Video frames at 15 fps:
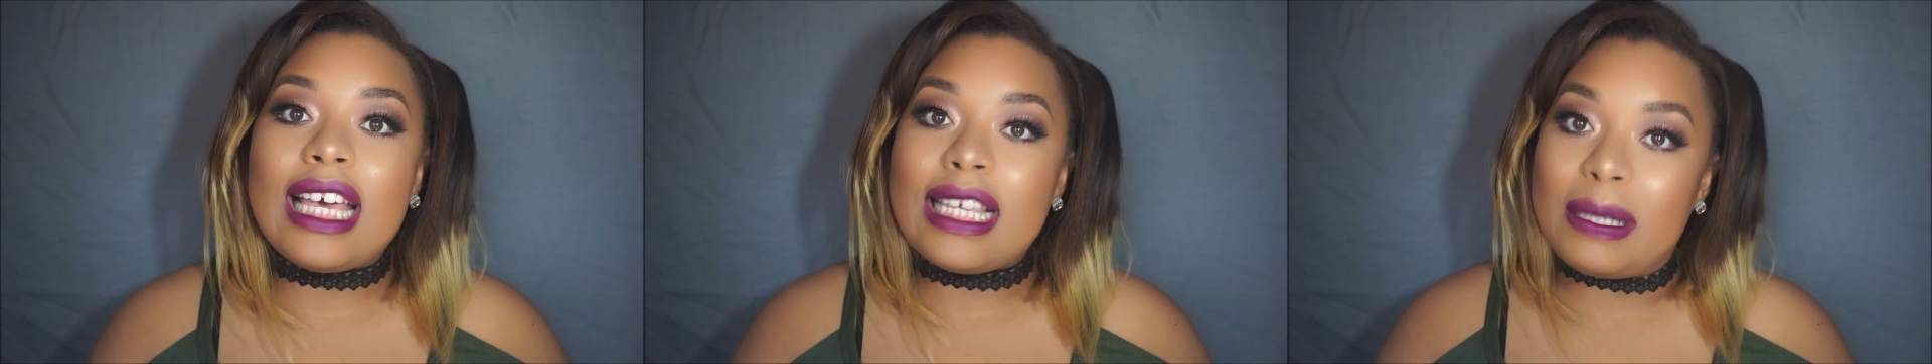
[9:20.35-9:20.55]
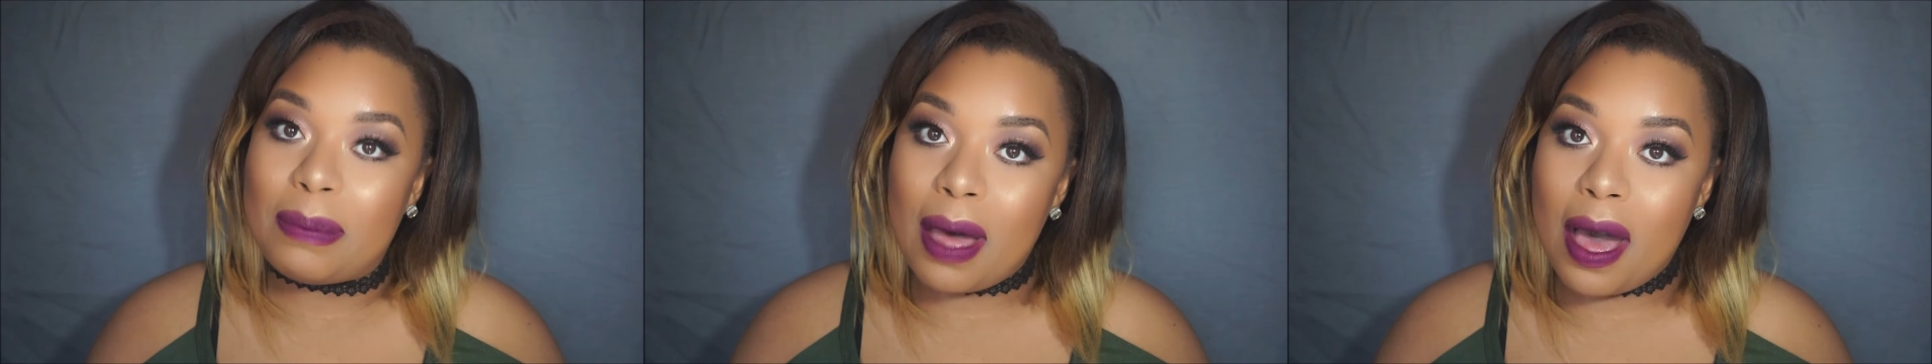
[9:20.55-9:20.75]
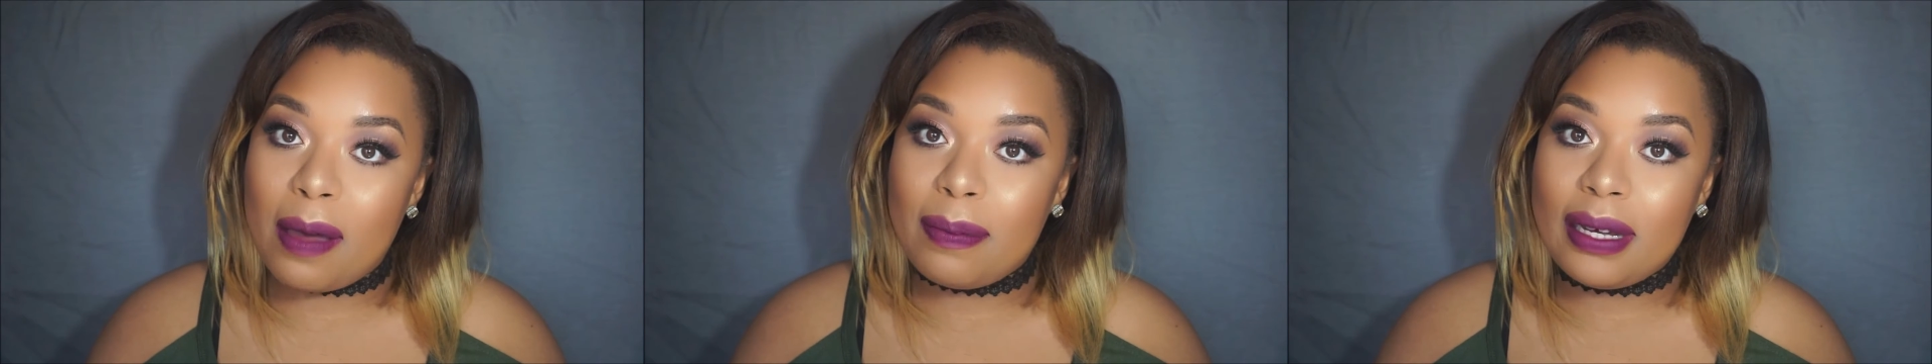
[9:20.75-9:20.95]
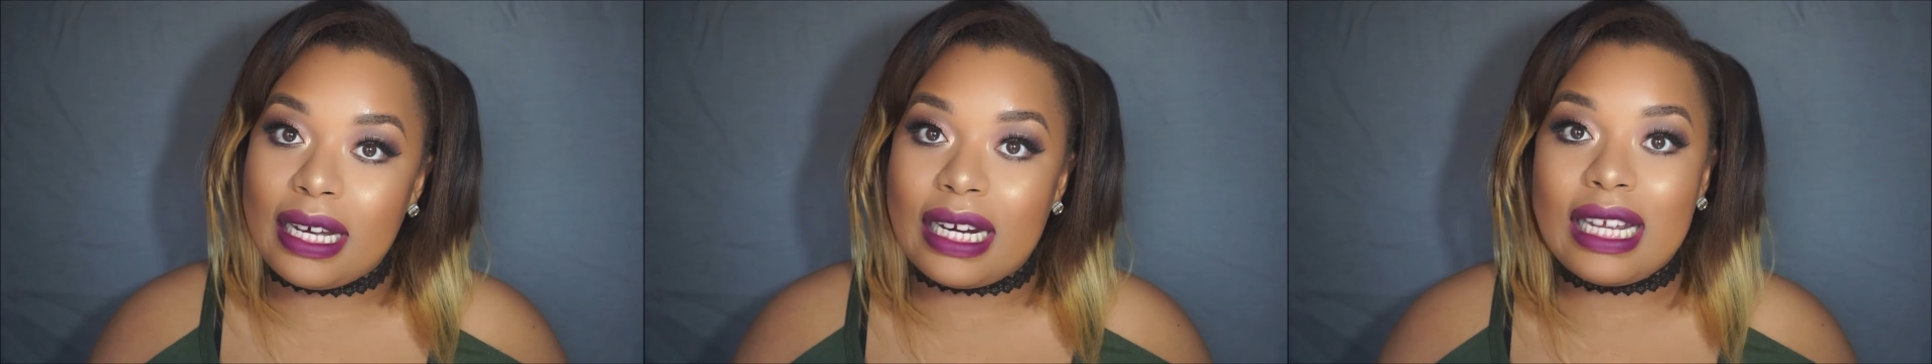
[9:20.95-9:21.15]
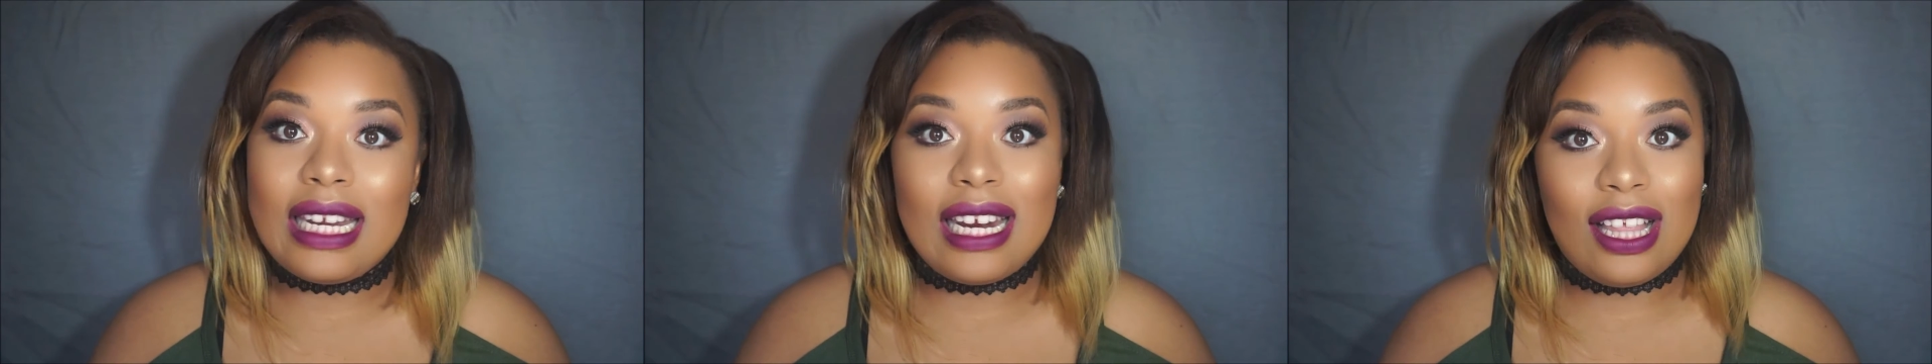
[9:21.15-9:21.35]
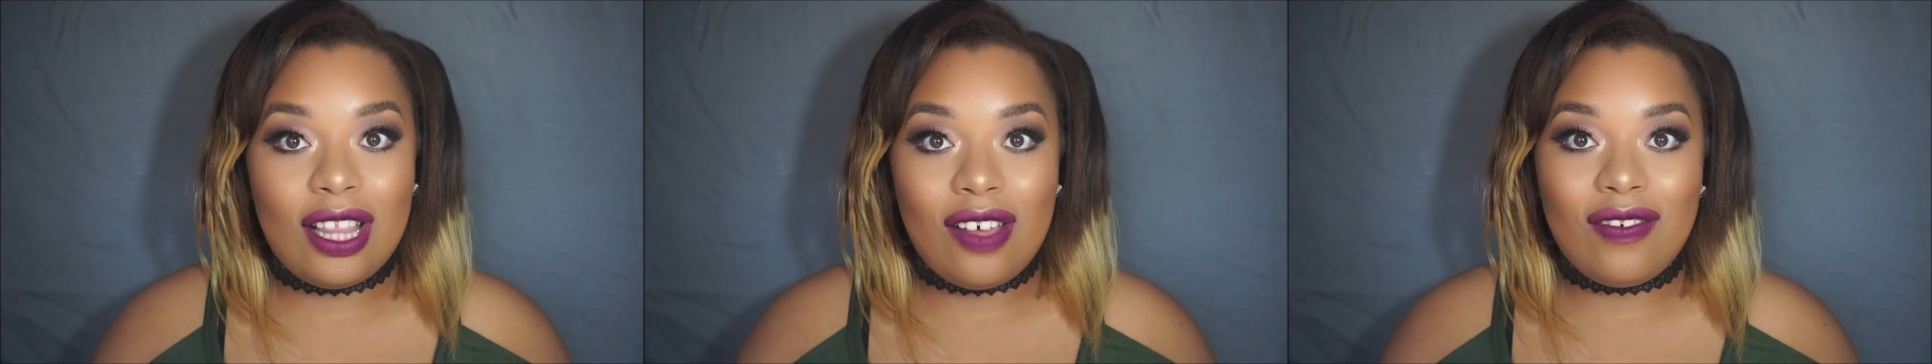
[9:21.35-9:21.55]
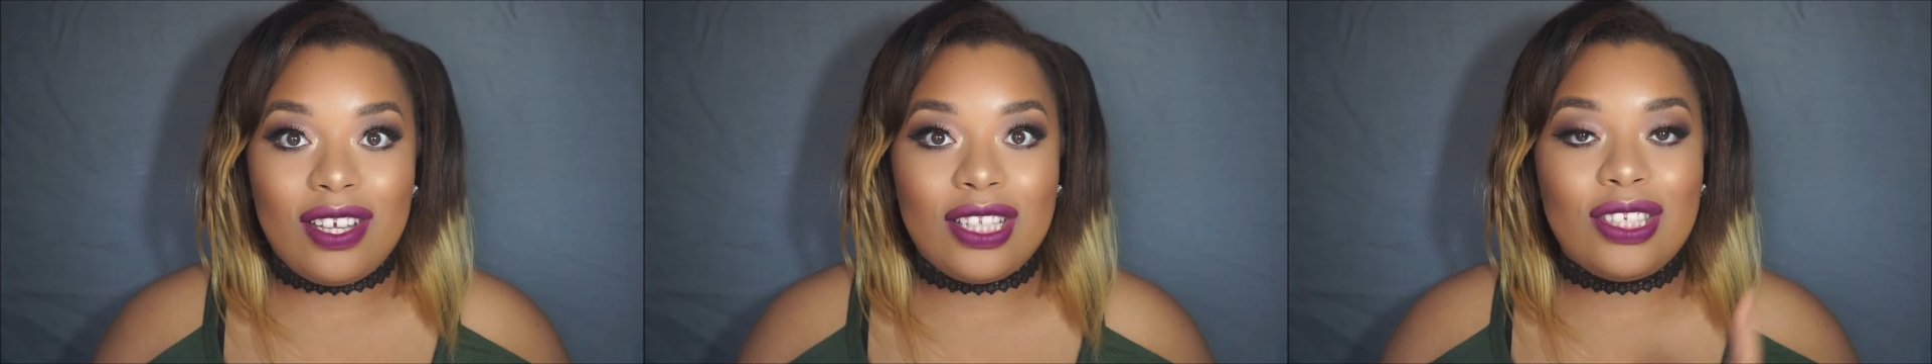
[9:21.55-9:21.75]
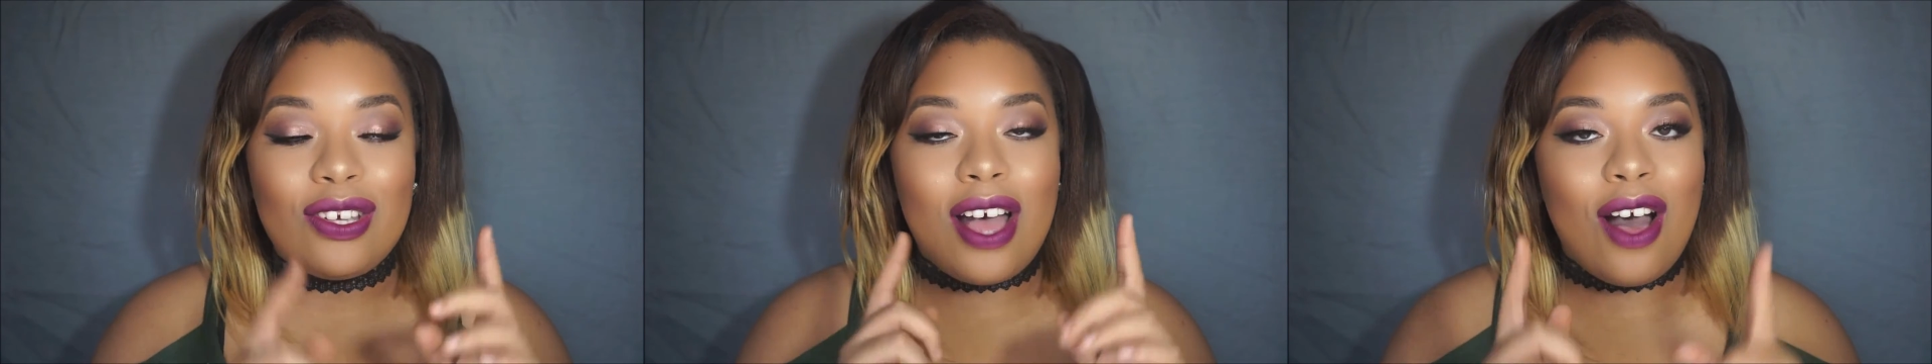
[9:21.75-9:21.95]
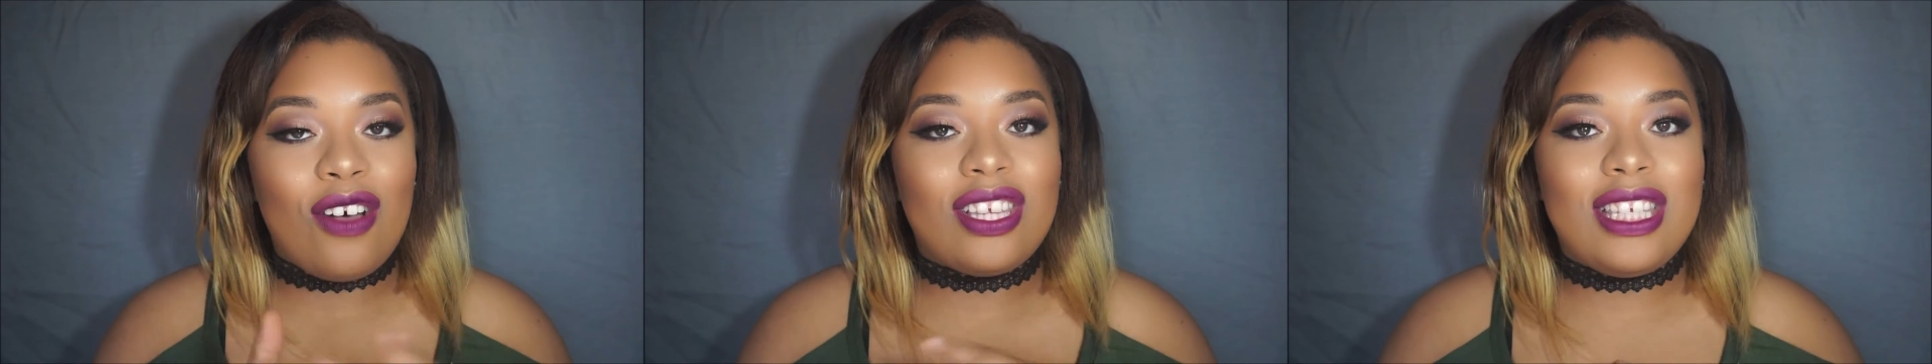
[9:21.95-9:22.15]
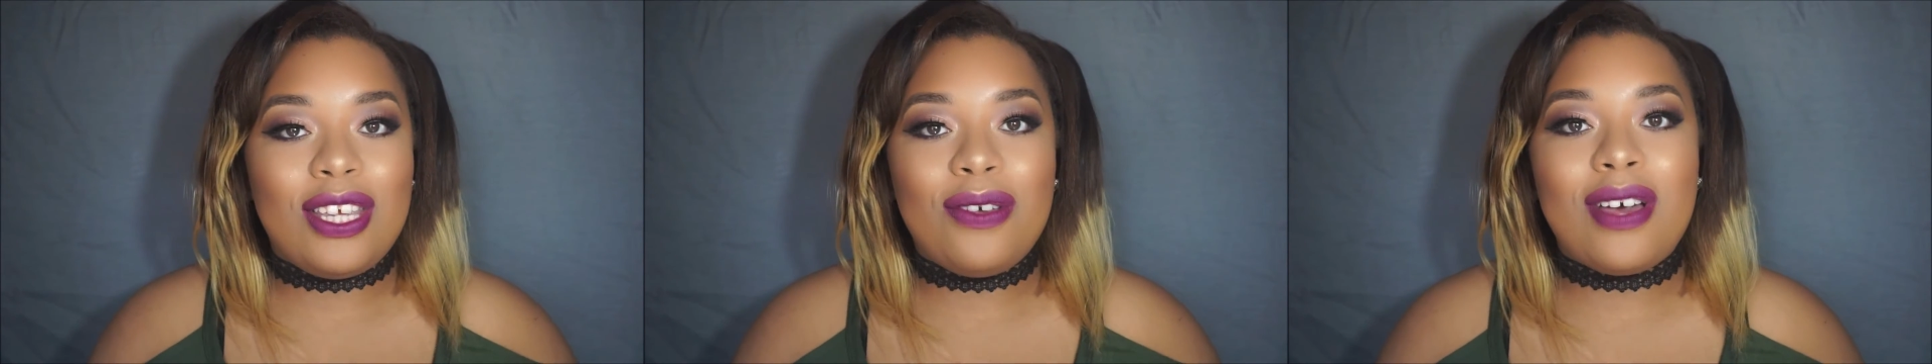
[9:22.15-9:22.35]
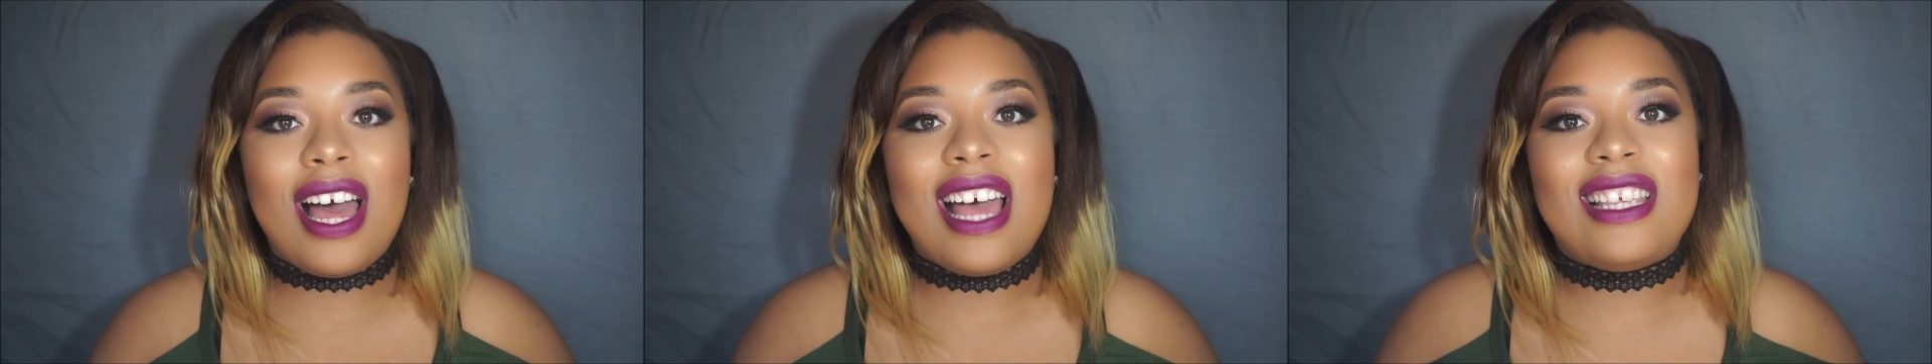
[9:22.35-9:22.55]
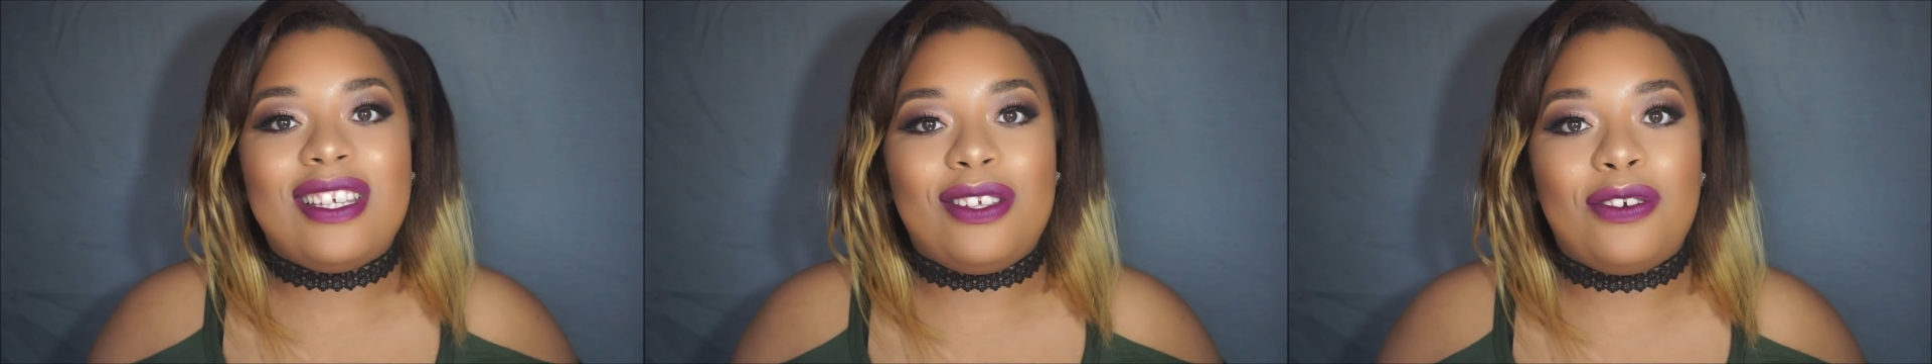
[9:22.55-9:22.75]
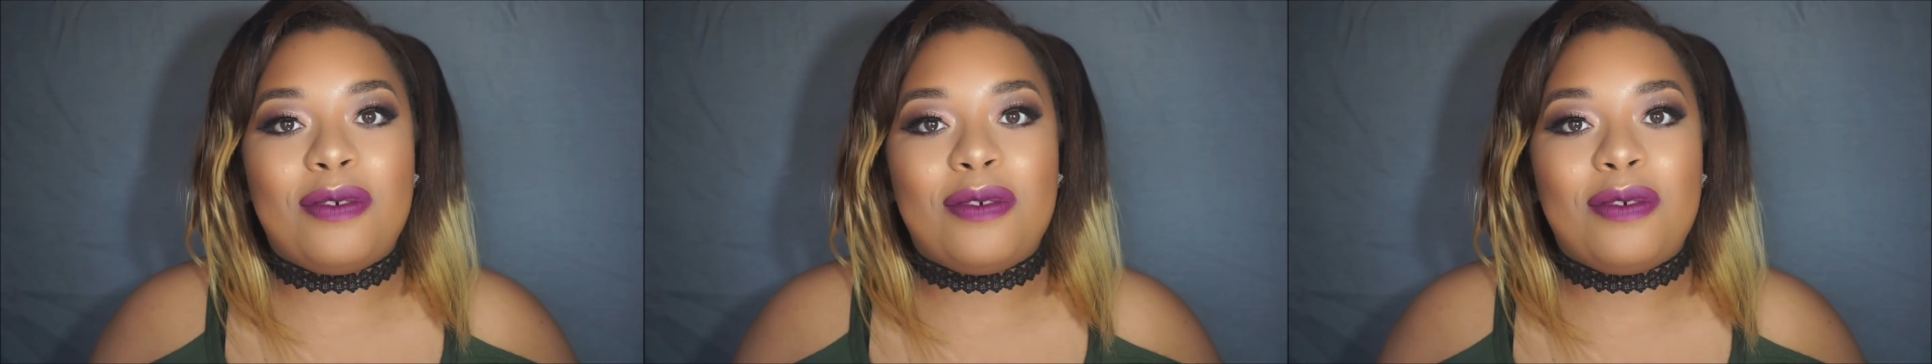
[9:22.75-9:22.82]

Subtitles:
it's popping and I love it. So I'll see you guys in a little